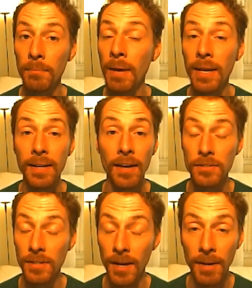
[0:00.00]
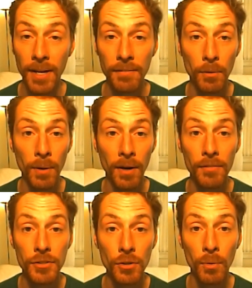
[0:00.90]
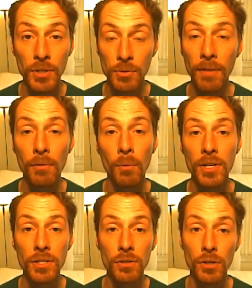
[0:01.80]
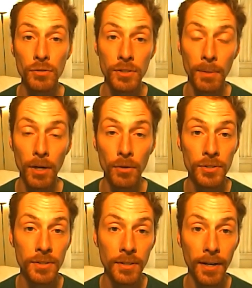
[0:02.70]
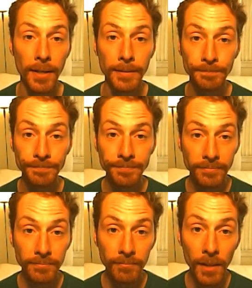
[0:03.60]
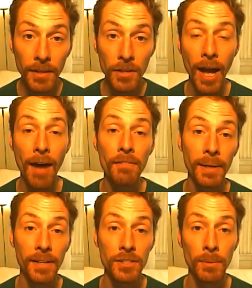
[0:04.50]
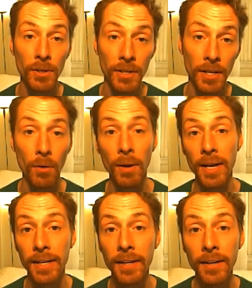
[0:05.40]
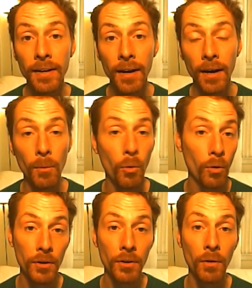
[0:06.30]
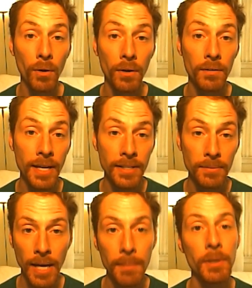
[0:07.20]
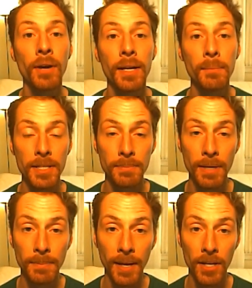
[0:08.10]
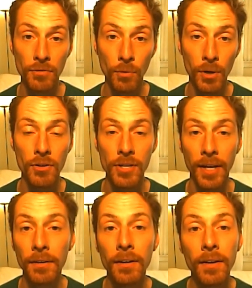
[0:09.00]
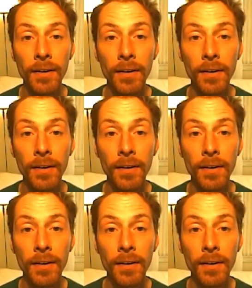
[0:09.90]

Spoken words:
many others that I'm not even aware of. So whichever one you use the most, that you have the biggest community already, or take some time and create a MySpace page for your channel.